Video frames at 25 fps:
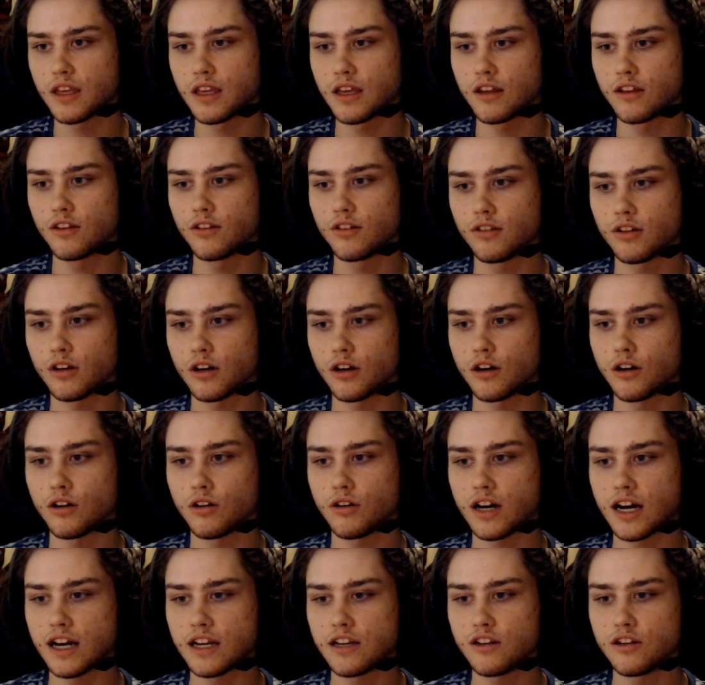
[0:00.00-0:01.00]
So
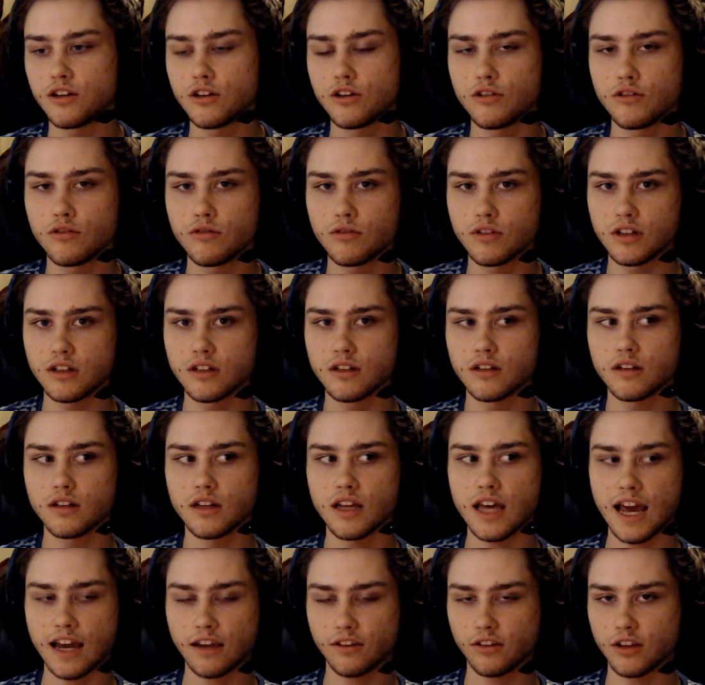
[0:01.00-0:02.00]
I knew
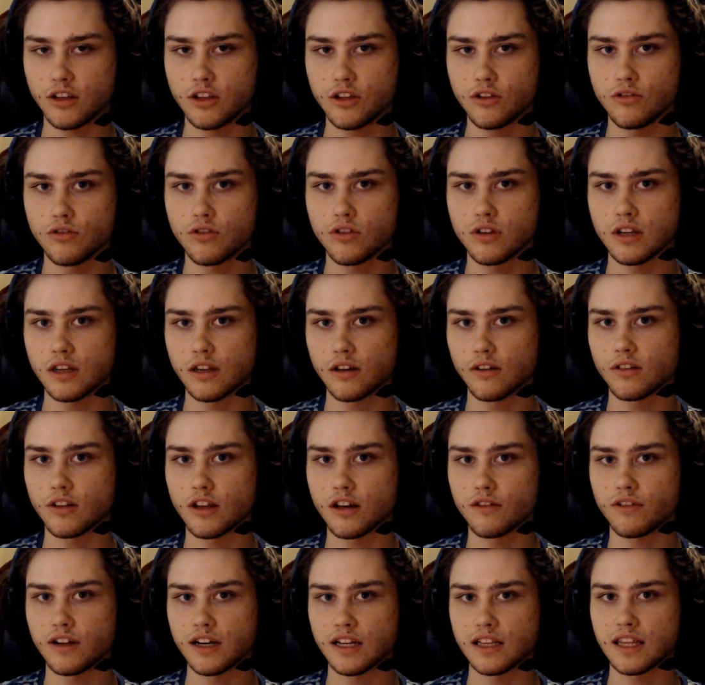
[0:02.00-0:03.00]
execution and
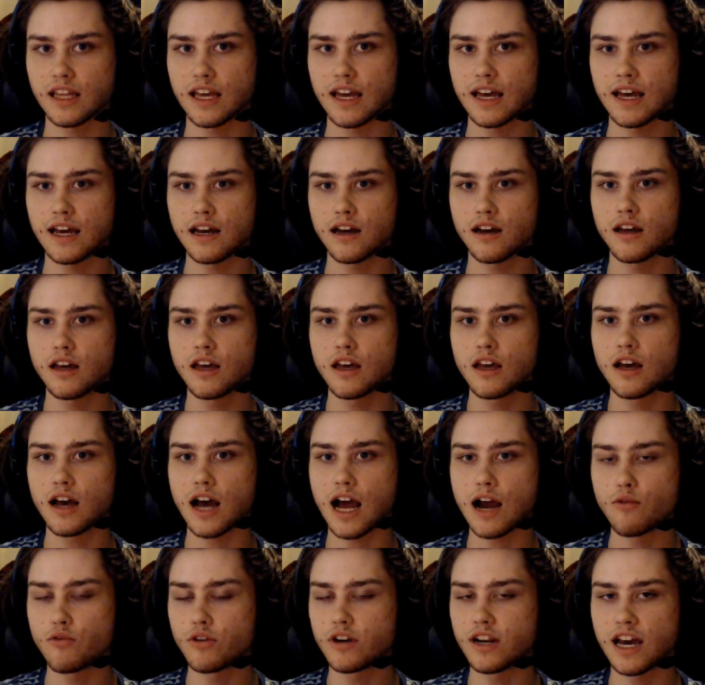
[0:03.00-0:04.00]
stuff like that, I
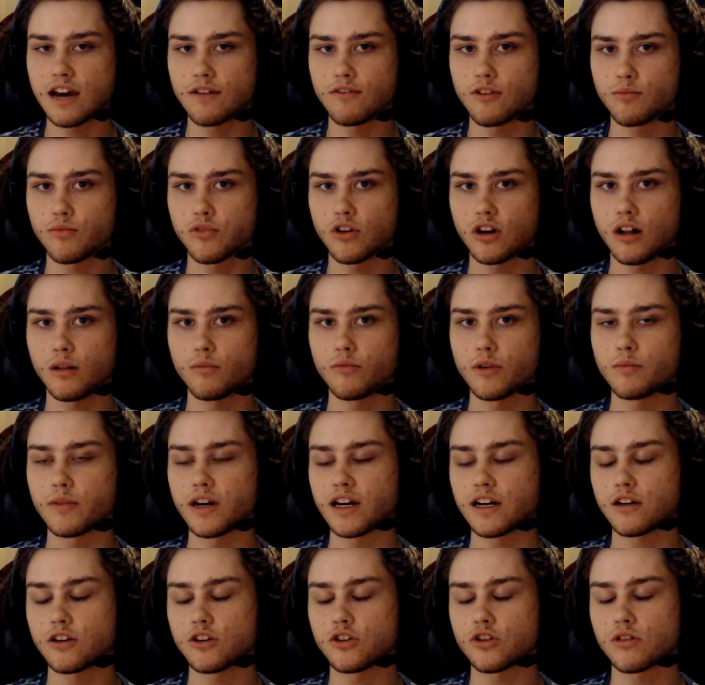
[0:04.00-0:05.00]
wouldn't have a problem with my
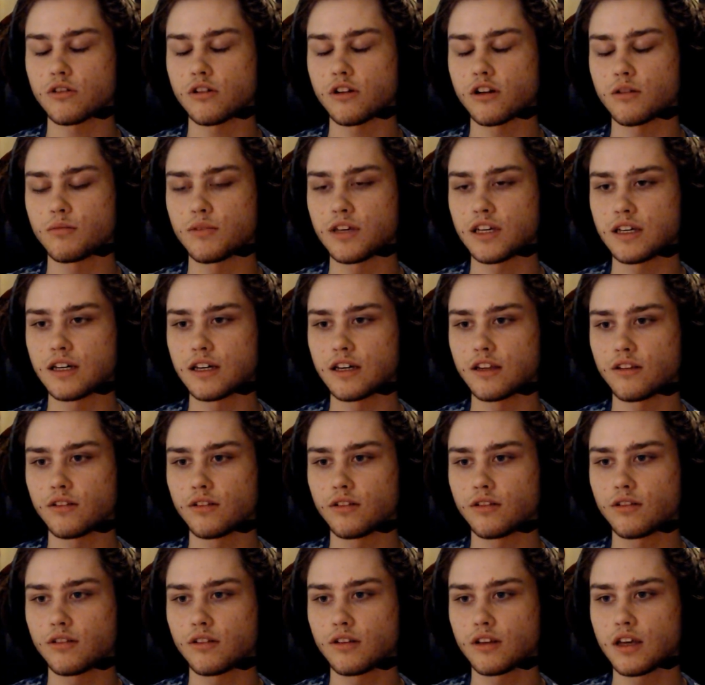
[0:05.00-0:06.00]
controller,
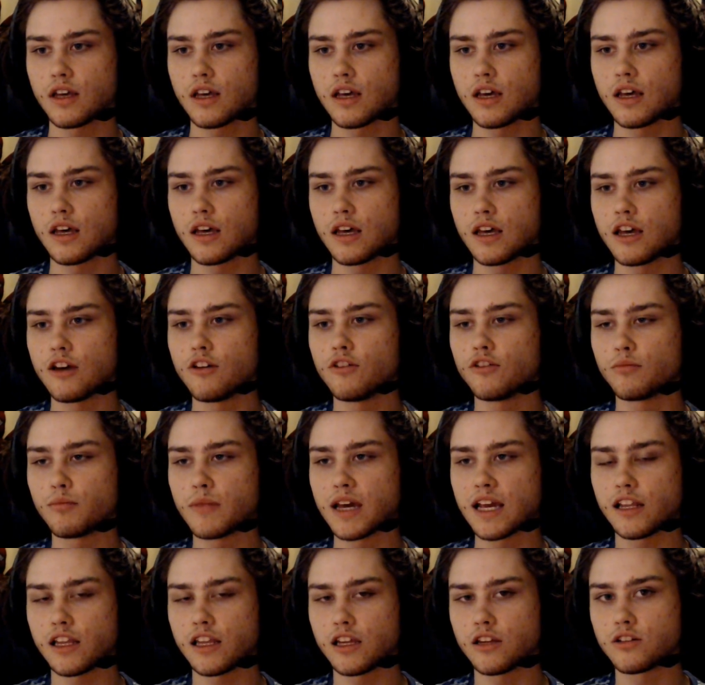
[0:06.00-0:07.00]
because it was
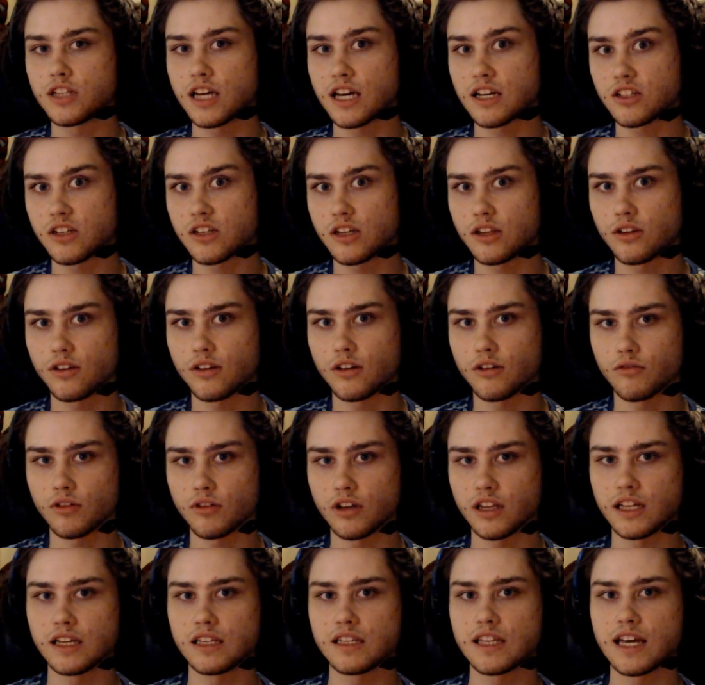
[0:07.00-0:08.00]
mainly tech chasing
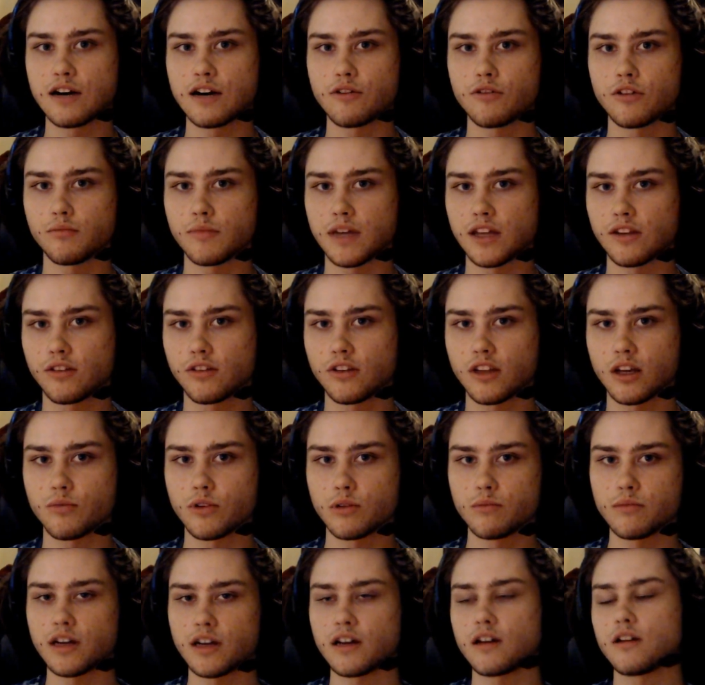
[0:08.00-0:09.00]
related that was messed up with
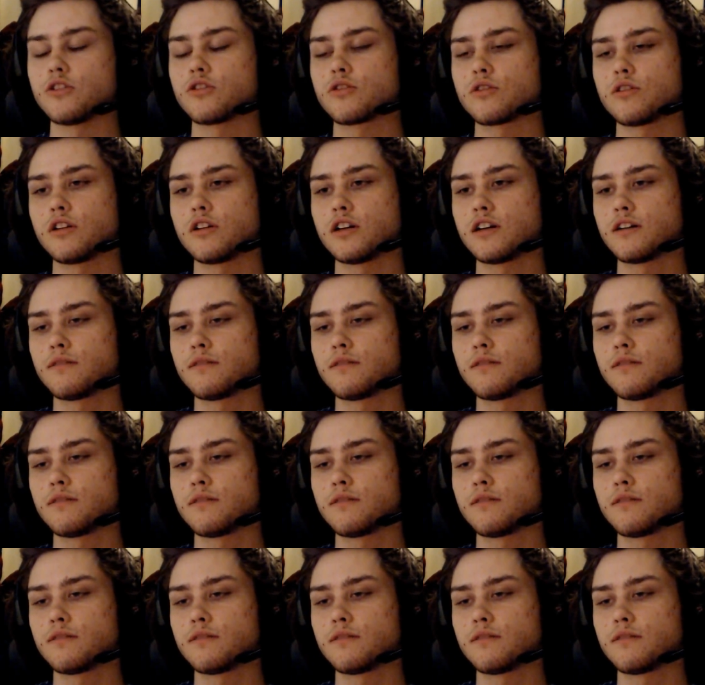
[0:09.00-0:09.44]
my controller.